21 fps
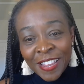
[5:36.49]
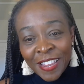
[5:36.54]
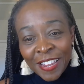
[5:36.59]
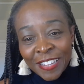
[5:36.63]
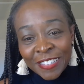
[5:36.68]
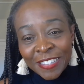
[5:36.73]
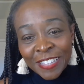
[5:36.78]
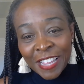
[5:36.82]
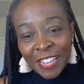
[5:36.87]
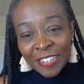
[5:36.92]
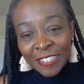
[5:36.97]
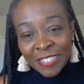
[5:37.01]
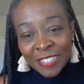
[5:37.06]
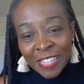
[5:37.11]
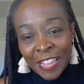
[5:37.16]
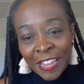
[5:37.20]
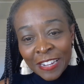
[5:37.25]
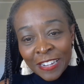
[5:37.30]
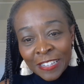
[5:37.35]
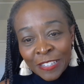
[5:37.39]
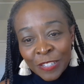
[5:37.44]
and that
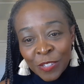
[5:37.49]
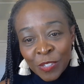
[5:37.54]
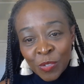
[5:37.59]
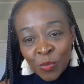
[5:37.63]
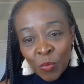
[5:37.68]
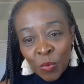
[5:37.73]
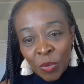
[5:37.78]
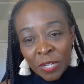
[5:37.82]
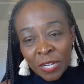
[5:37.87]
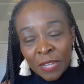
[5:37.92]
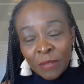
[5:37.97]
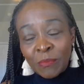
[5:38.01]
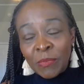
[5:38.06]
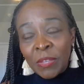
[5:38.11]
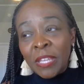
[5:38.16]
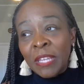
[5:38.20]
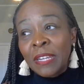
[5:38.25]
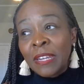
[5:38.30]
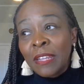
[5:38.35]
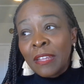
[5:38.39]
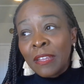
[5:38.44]
that is what I'm
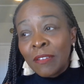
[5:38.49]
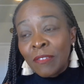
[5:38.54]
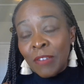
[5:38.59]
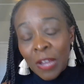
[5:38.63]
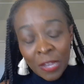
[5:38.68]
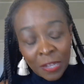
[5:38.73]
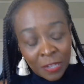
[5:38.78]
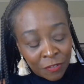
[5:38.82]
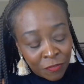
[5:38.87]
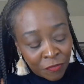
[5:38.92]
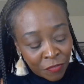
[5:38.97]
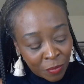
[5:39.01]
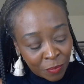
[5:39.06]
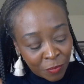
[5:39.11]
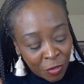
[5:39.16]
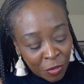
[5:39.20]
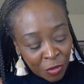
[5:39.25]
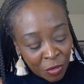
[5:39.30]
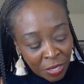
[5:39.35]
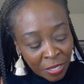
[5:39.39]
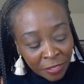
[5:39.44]
getting uh, from
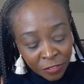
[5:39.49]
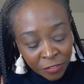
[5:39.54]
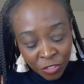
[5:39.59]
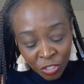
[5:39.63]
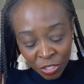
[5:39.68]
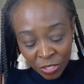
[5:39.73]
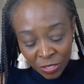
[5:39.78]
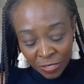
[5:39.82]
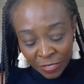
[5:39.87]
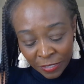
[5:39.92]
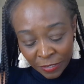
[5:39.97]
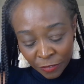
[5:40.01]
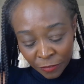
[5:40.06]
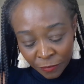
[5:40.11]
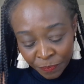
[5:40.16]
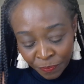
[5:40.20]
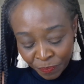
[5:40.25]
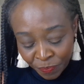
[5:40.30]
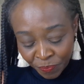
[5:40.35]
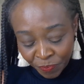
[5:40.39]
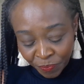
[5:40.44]
your energy, Leo.
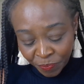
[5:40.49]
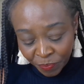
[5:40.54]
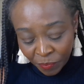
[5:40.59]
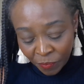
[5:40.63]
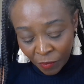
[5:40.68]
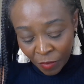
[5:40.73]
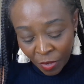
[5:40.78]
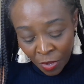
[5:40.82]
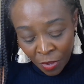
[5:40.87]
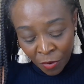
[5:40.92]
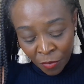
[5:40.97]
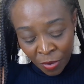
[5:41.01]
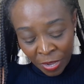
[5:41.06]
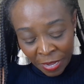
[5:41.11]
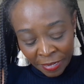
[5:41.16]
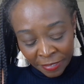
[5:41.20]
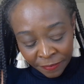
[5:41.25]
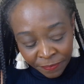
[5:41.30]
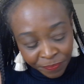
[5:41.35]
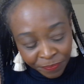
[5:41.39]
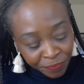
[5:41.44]
All
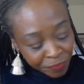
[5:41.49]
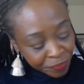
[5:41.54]
right.